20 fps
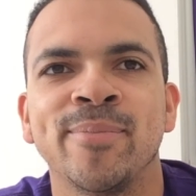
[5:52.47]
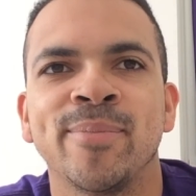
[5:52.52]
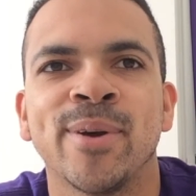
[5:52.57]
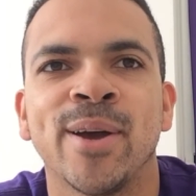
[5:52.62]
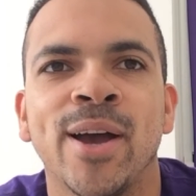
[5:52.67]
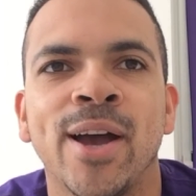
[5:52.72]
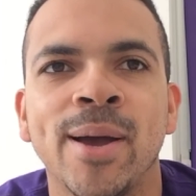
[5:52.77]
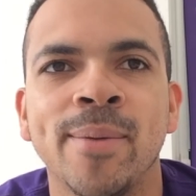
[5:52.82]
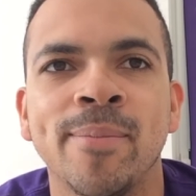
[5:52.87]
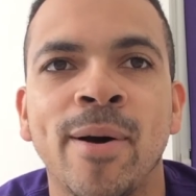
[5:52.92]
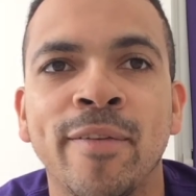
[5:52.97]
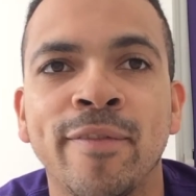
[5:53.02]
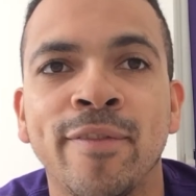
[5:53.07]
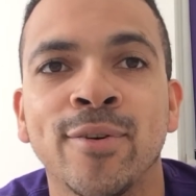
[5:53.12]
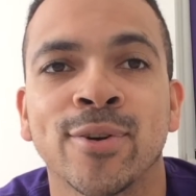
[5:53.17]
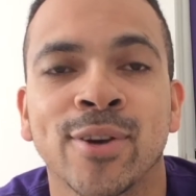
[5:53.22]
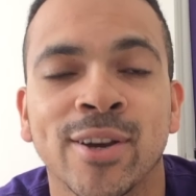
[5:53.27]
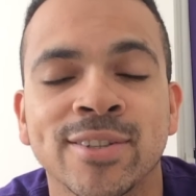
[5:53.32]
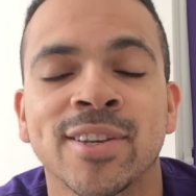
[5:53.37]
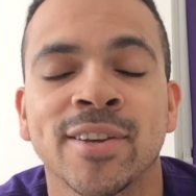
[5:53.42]
But I
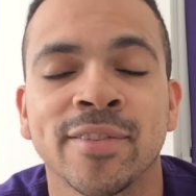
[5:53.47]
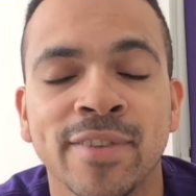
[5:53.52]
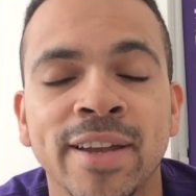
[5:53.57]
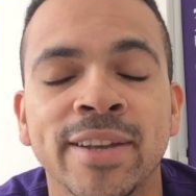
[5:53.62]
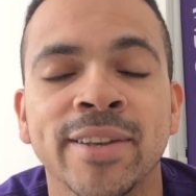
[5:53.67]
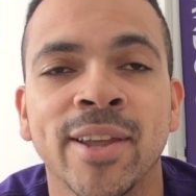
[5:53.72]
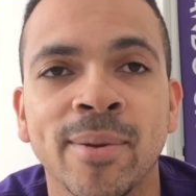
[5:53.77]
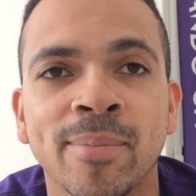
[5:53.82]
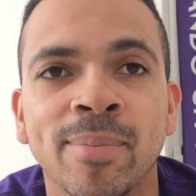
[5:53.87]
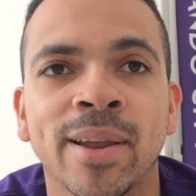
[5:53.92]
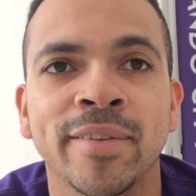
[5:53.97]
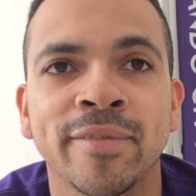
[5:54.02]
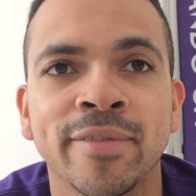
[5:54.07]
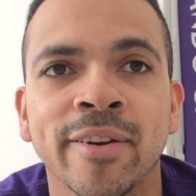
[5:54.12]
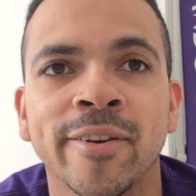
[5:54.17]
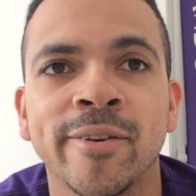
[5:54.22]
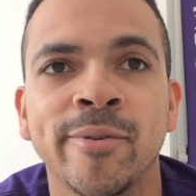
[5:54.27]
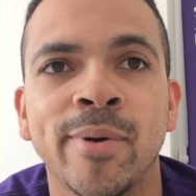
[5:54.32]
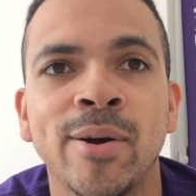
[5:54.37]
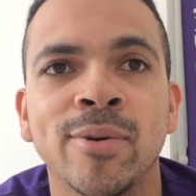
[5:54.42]
thought Servando played
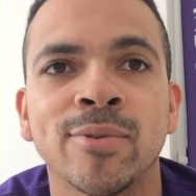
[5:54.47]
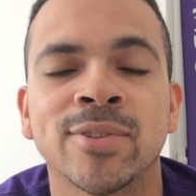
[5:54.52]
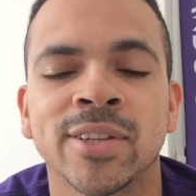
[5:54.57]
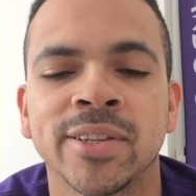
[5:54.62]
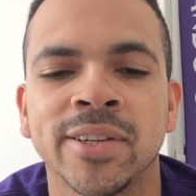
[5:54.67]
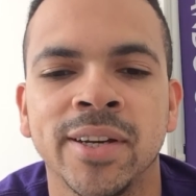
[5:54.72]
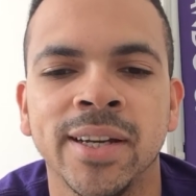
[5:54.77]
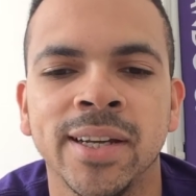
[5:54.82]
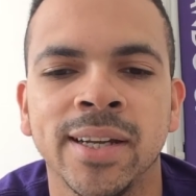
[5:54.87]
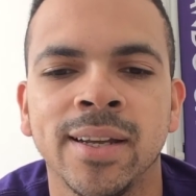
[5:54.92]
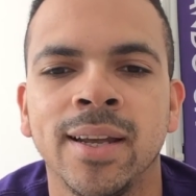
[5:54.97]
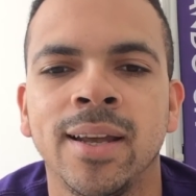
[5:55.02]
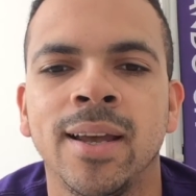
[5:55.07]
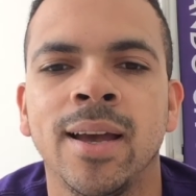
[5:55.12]
very well tonight.